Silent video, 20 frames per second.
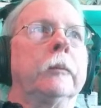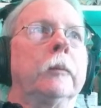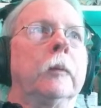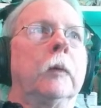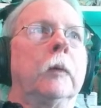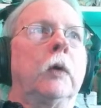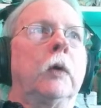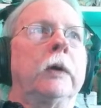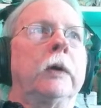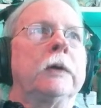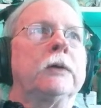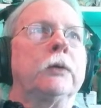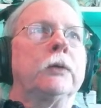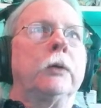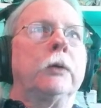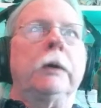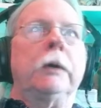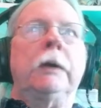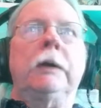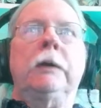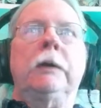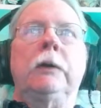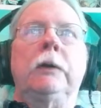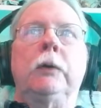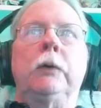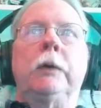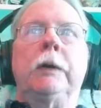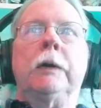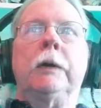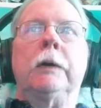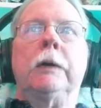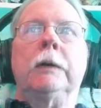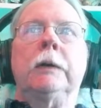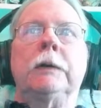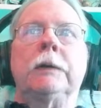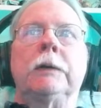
Okay, so what do I need to do here?